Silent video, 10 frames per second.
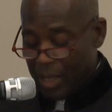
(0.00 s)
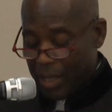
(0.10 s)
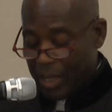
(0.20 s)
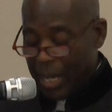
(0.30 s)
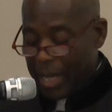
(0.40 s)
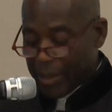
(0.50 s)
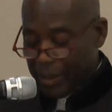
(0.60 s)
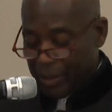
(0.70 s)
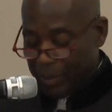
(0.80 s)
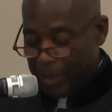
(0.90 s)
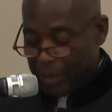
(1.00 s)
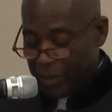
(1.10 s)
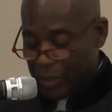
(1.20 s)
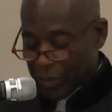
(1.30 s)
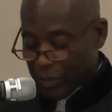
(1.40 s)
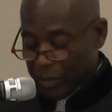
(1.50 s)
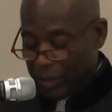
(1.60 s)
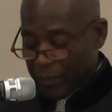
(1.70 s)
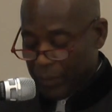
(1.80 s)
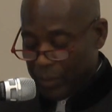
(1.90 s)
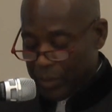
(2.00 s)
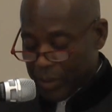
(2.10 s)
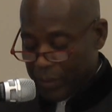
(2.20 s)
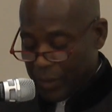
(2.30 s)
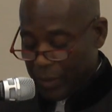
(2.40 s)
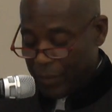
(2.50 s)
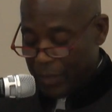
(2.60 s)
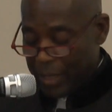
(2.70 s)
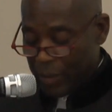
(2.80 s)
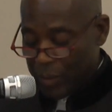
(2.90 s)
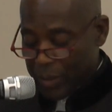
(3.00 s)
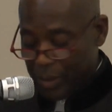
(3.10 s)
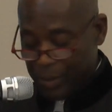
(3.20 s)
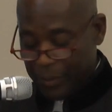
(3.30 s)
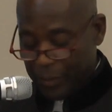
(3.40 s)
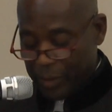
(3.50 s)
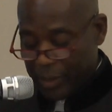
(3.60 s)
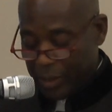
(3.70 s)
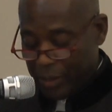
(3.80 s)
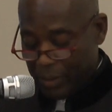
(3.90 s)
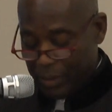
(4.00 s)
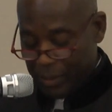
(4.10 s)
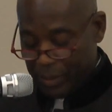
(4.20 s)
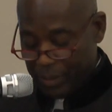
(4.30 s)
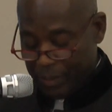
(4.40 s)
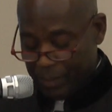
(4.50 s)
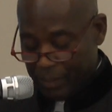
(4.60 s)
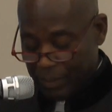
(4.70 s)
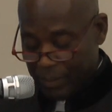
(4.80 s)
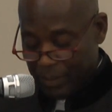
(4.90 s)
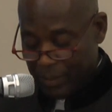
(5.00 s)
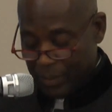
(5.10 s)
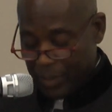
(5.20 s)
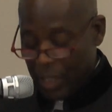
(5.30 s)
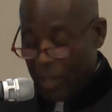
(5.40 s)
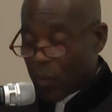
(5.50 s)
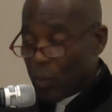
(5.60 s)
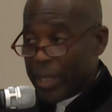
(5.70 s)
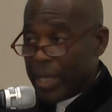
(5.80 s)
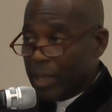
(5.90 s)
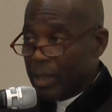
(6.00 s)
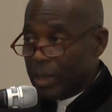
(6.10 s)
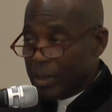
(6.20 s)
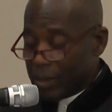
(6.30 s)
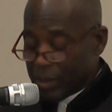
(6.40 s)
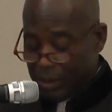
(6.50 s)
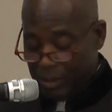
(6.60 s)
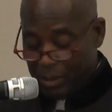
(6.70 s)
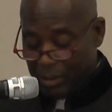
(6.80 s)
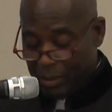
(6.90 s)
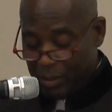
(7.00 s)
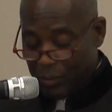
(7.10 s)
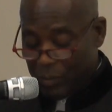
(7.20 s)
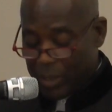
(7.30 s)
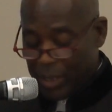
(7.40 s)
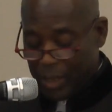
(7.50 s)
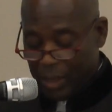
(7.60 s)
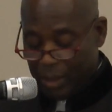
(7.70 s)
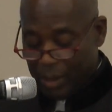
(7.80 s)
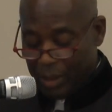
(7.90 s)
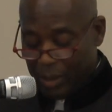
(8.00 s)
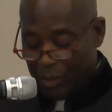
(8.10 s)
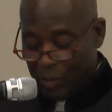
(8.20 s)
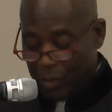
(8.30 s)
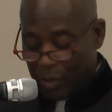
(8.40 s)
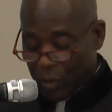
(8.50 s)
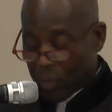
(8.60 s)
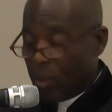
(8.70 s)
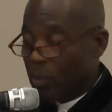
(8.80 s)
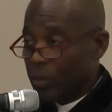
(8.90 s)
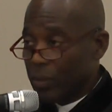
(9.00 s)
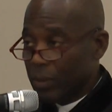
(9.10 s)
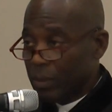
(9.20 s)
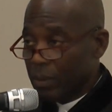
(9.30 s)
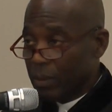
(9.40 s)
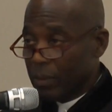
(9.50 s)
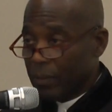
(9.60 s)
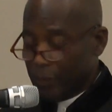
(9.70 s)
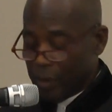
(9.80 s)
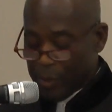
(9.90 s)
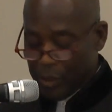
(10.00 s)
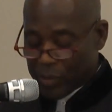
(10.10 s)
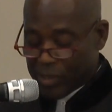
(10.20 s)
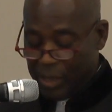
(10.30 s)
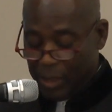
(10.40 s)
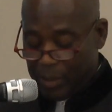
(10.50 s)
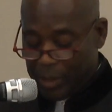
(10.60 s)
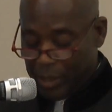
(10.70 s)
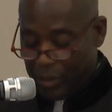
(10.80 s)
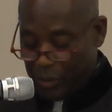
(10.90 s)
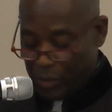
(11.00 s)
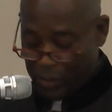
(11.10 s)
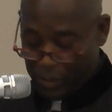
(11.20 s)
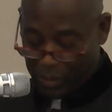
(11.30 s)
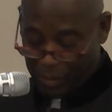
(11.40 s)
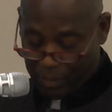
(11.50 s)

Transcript: guided by the gentle influence of the divine wisdom of our teachers. We end this reading on a quote from those same teachers.